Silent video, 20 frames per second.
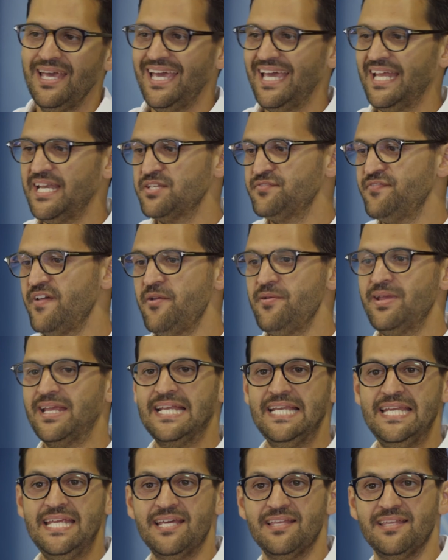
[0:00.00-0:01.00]
It is very
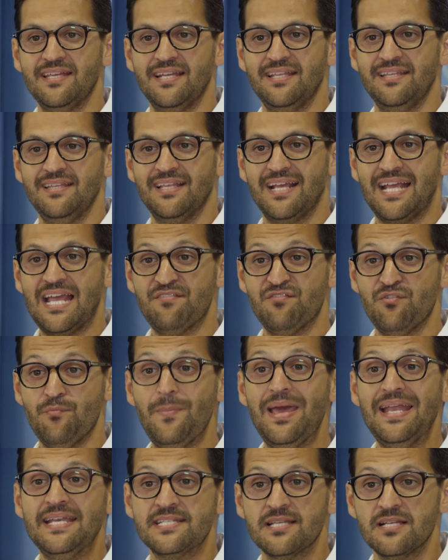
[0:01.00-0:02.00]
clear that in the
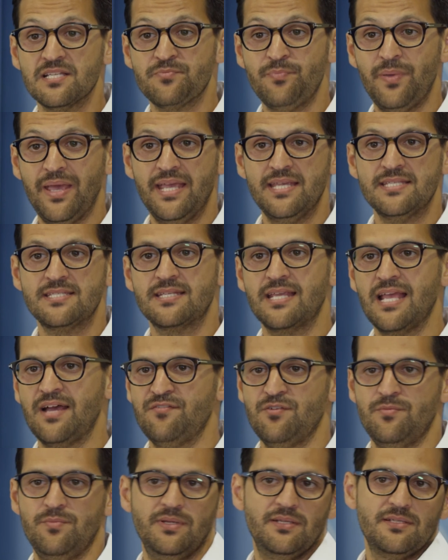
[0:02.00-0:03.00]
governmental space,
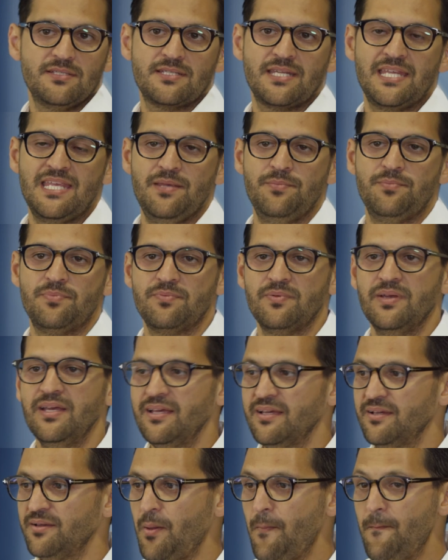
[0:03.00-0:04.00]
governments keep
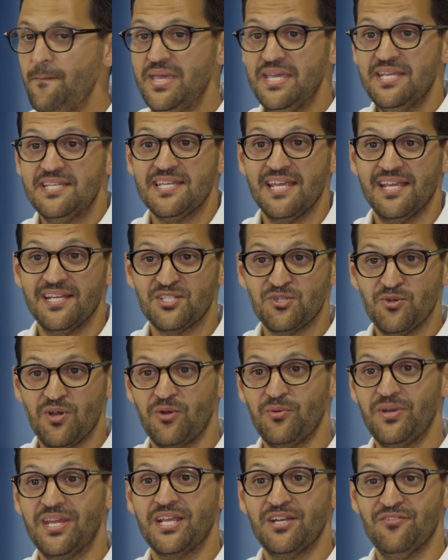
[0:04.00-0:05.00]
meeting to
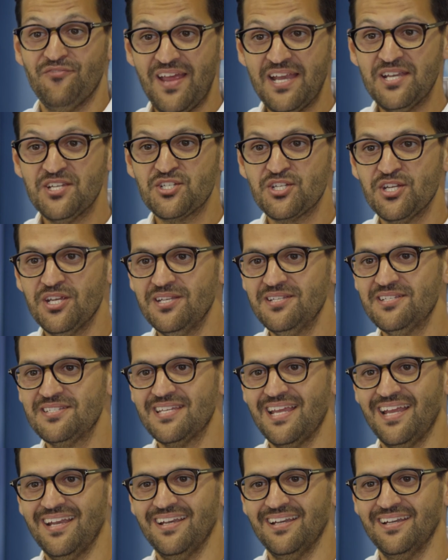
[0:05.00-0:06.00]
agree conventions
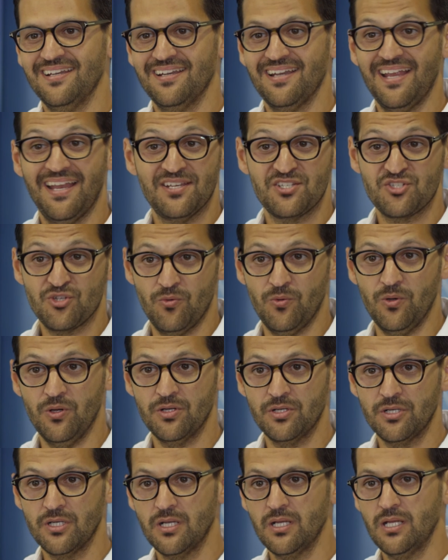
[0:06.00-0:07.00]
and so
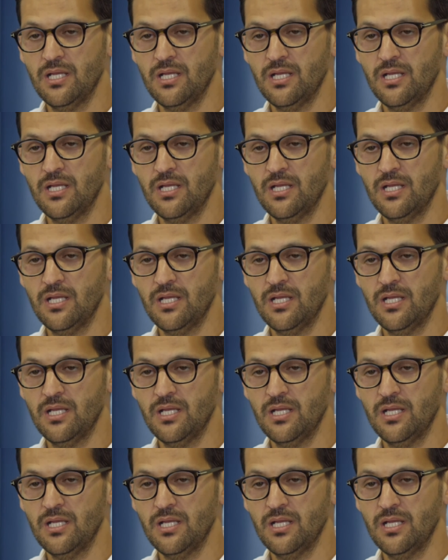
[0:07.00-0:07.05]
on.